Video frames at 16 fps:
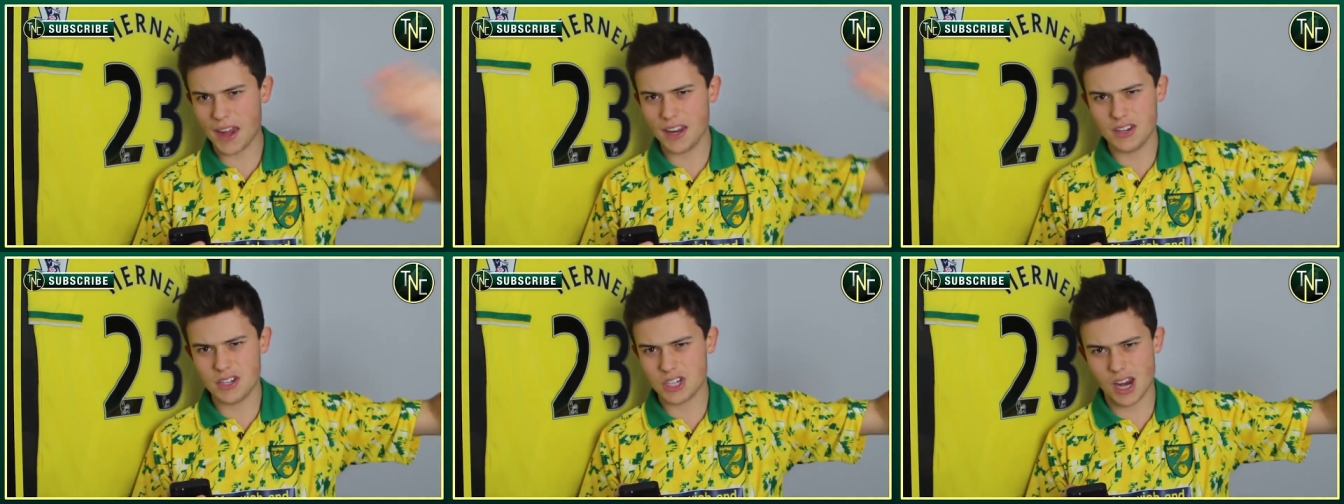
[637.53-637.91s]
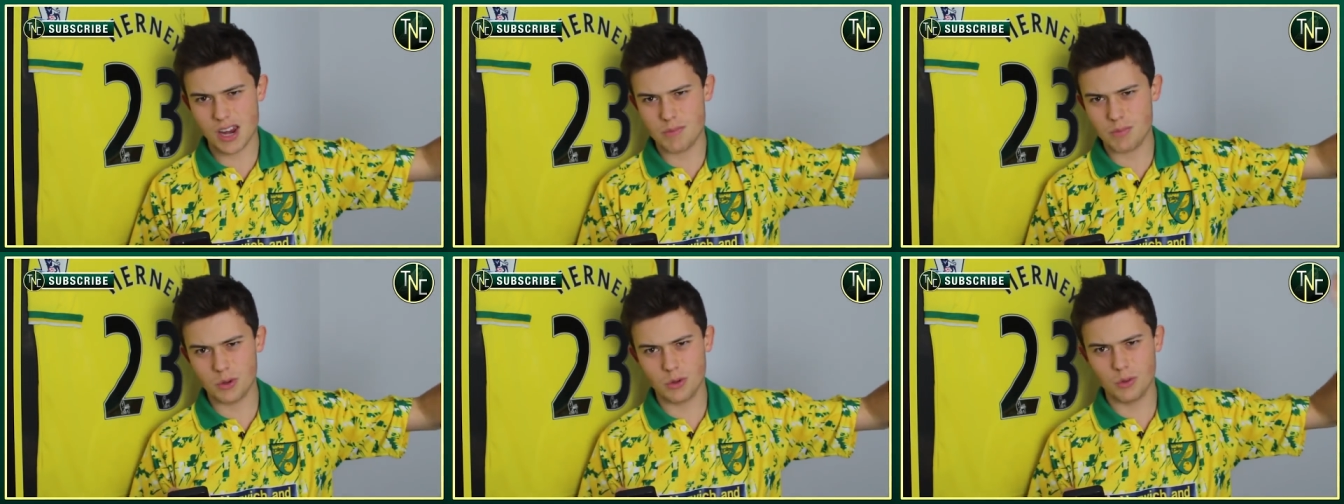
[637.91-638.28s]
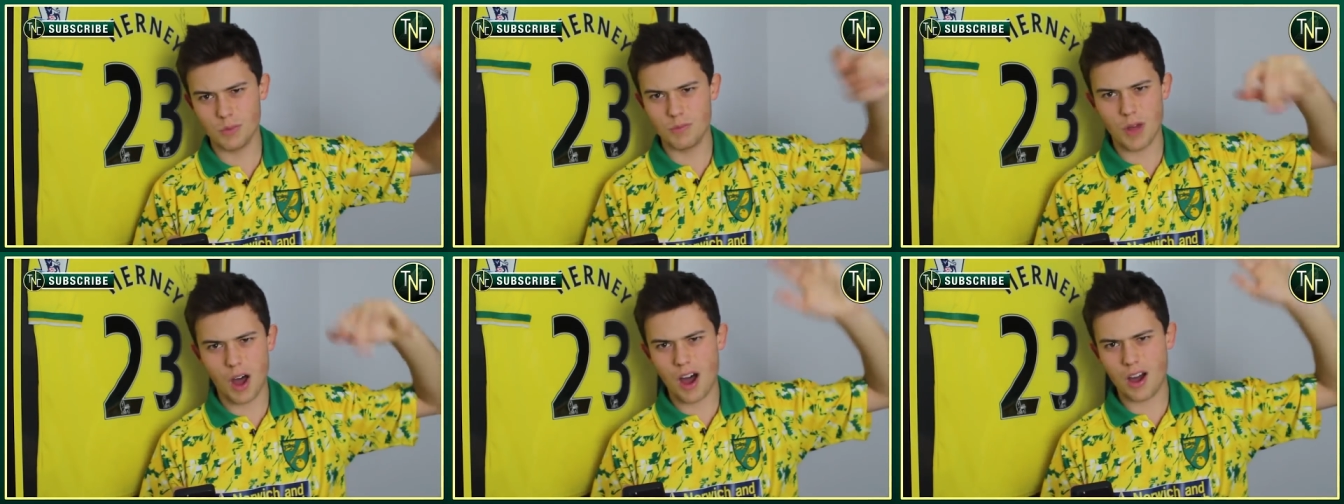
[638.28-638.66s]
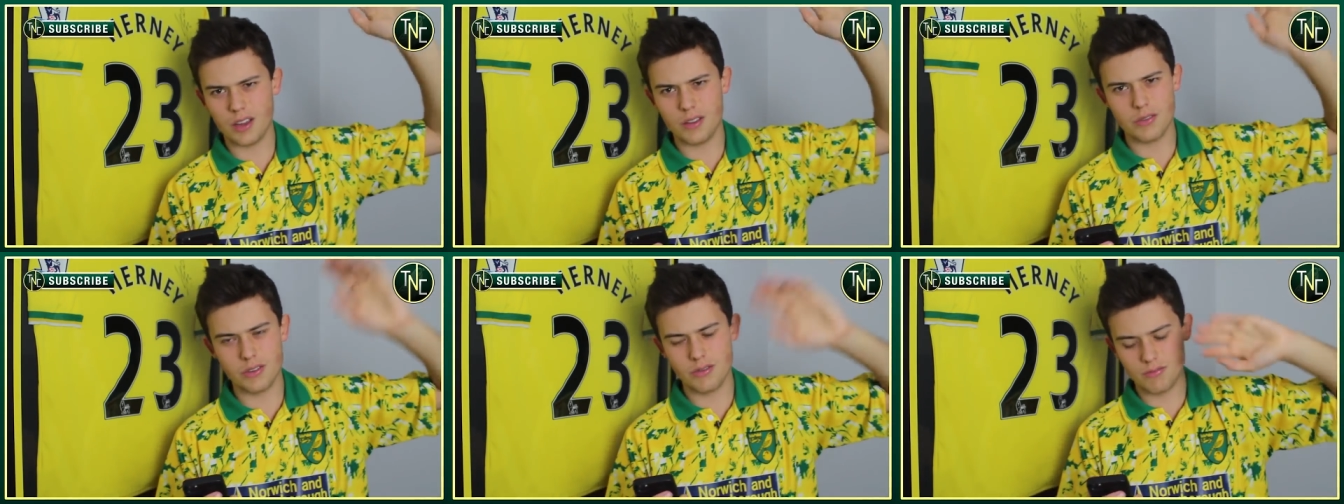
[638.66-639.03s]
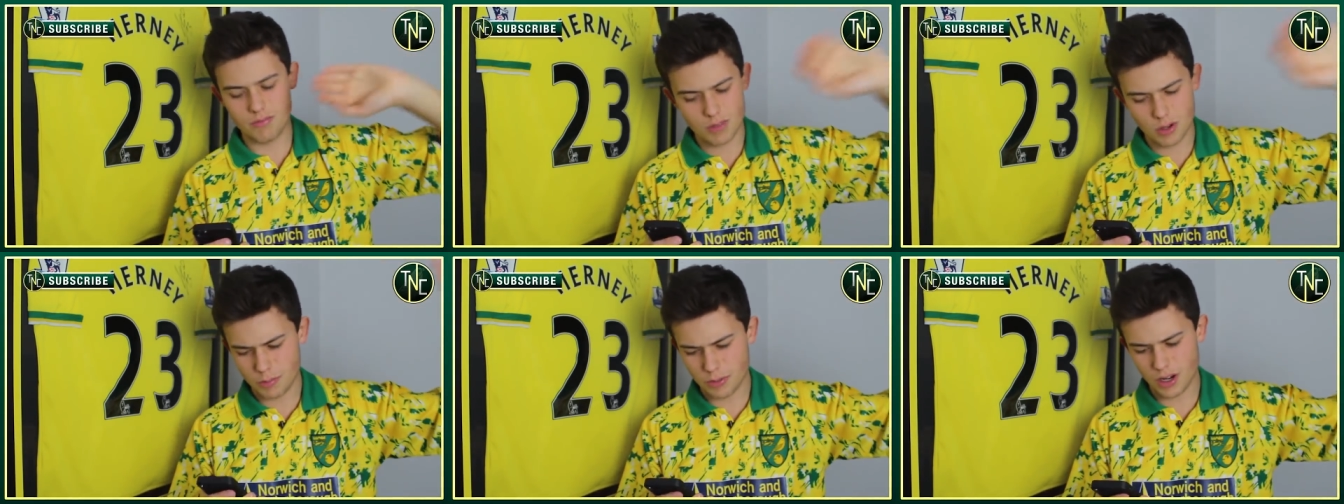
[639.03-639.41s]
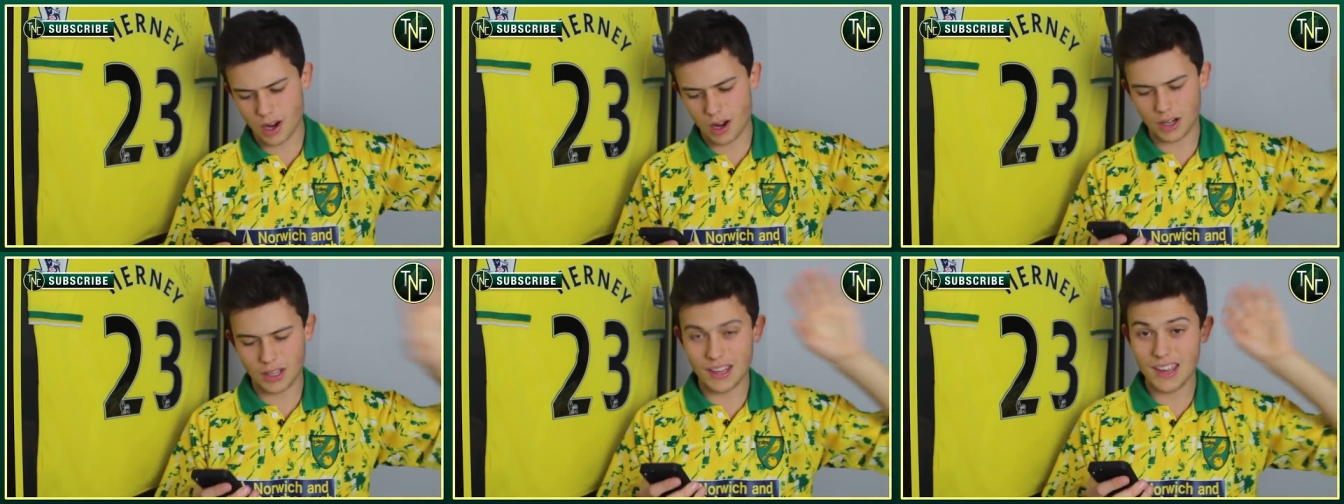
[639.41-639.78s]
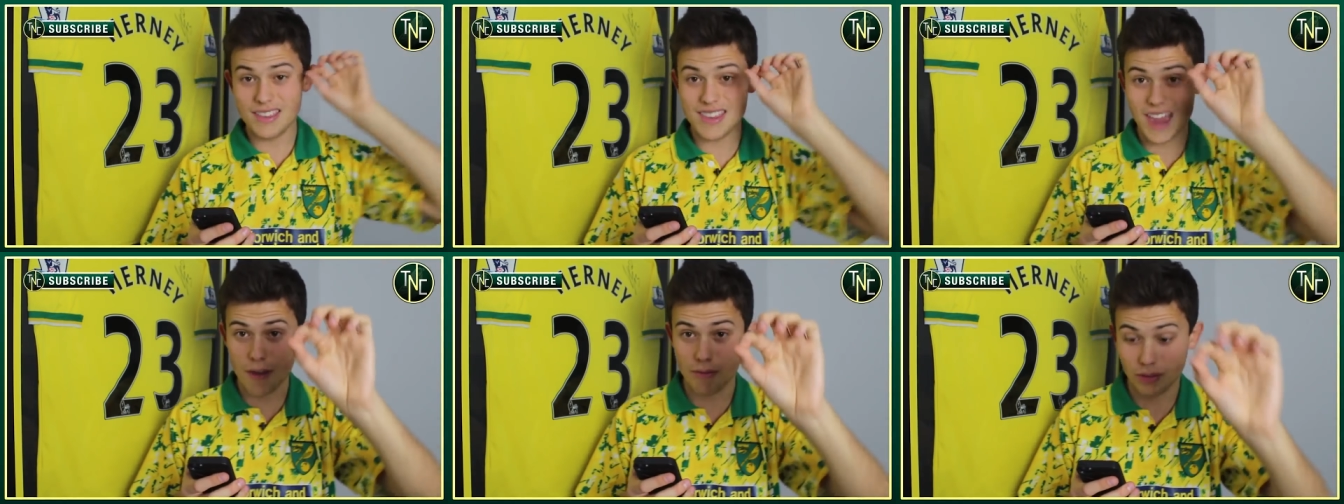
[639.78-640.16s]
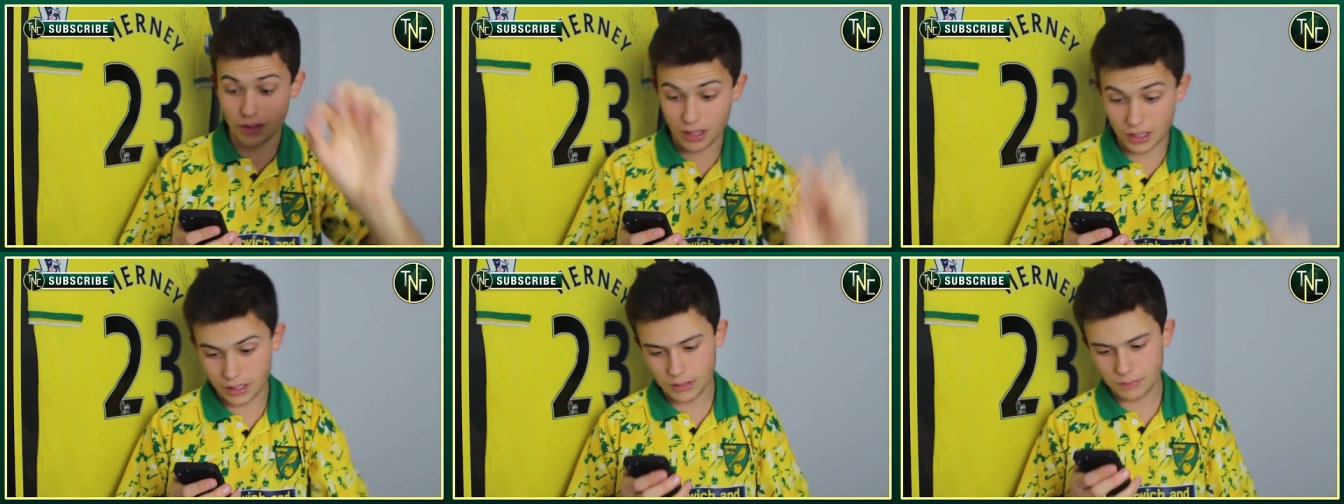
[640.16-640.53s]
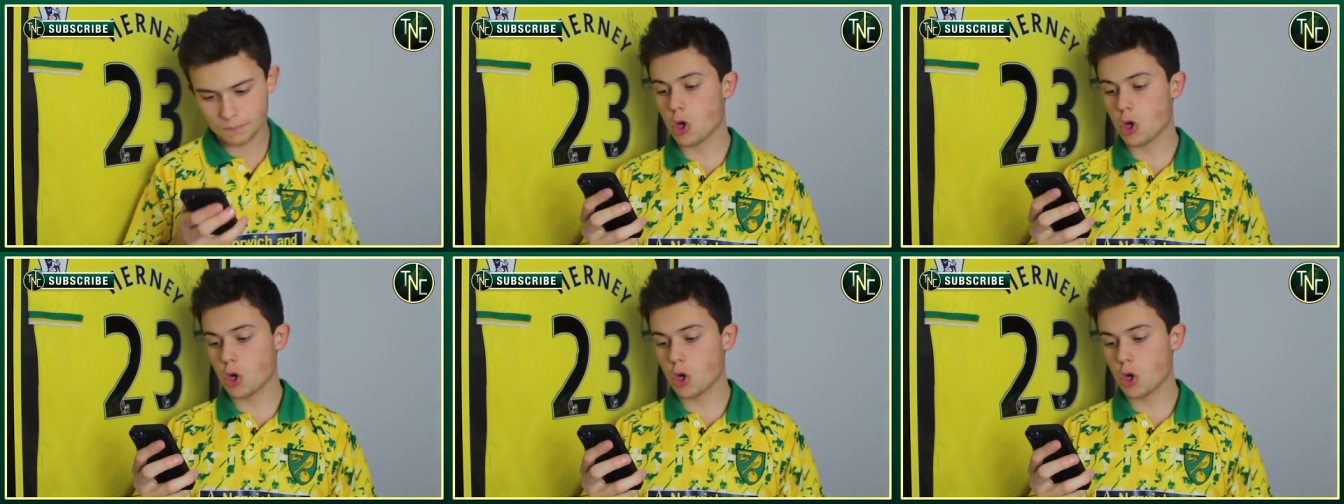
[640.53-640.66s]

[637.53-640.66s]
any shape or height than Mukhani, definitely.